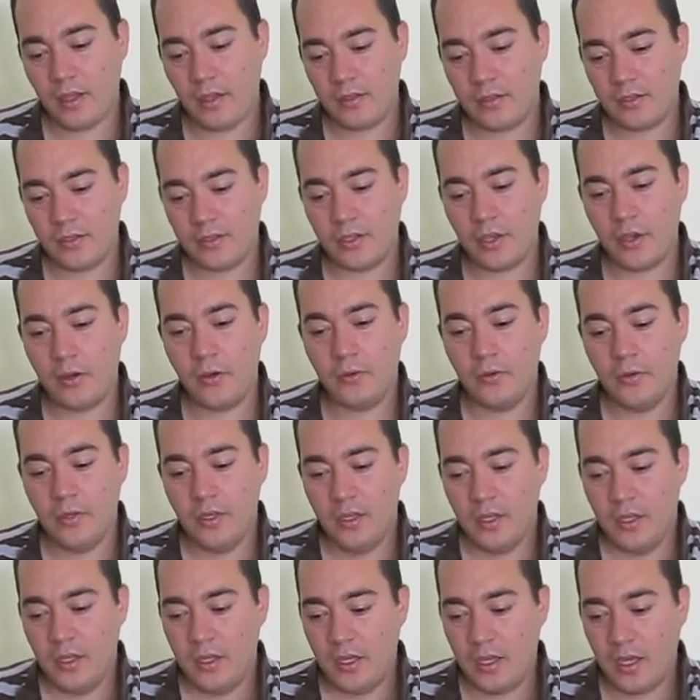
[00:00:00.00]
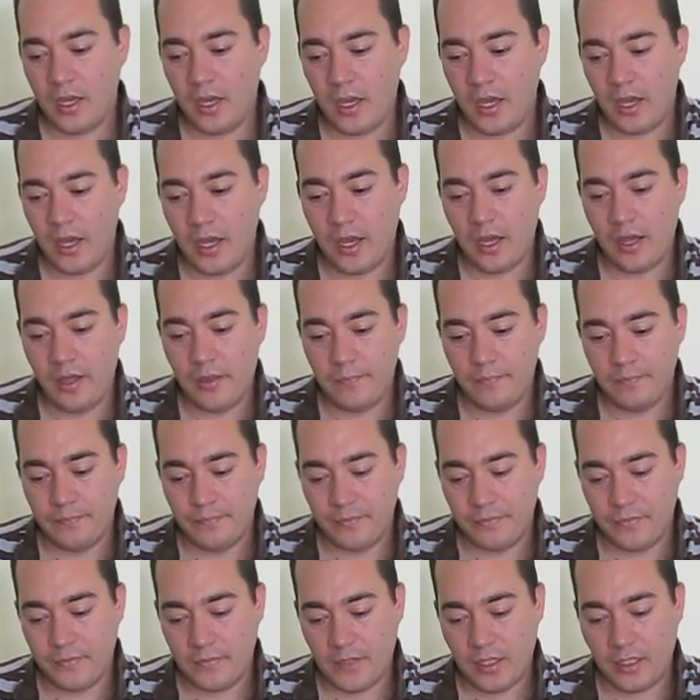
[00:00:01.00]
So,
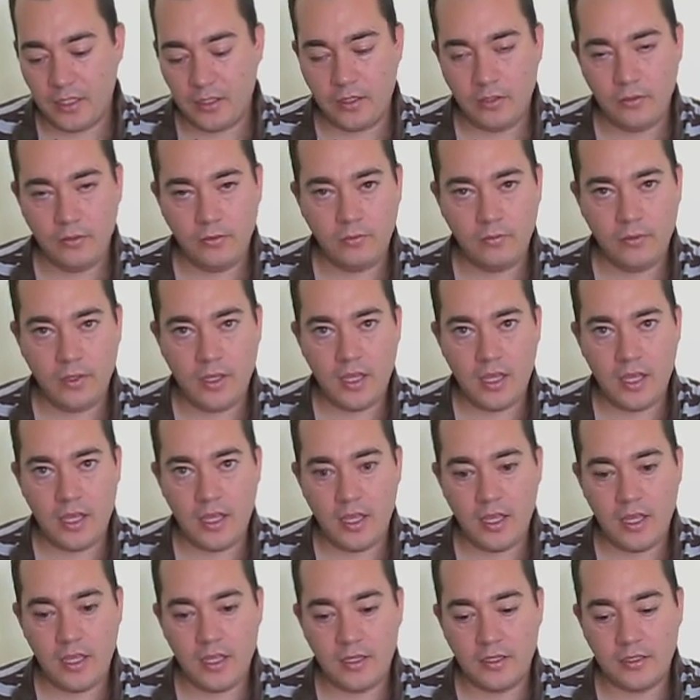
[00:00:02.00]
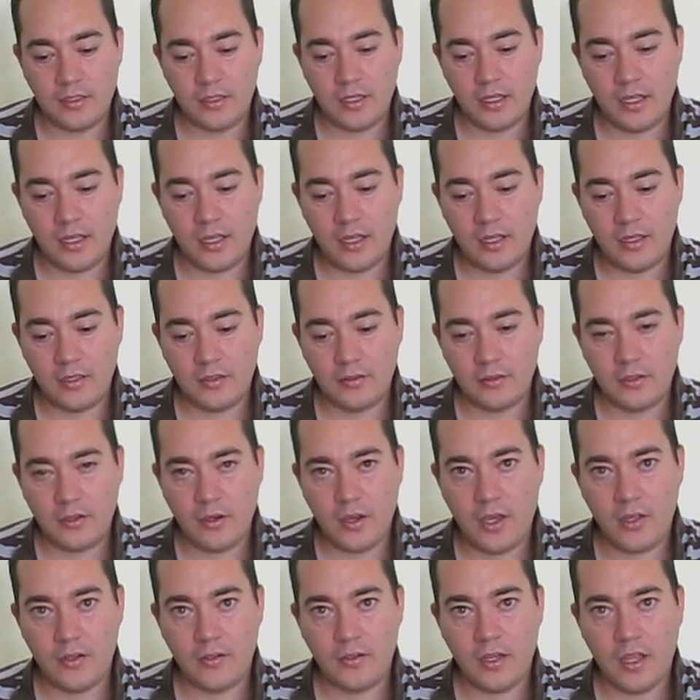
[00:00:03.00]
thank you, and go
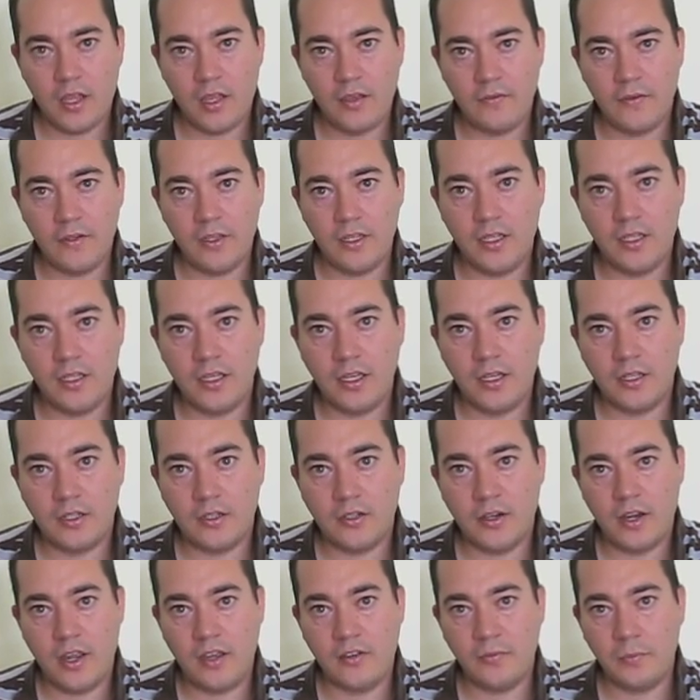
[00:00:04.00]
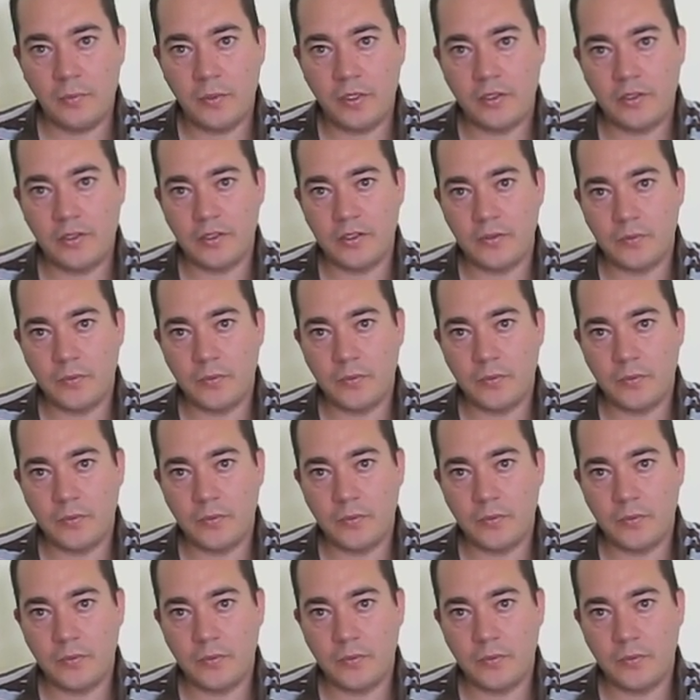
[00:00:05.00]
out and have a craft beer this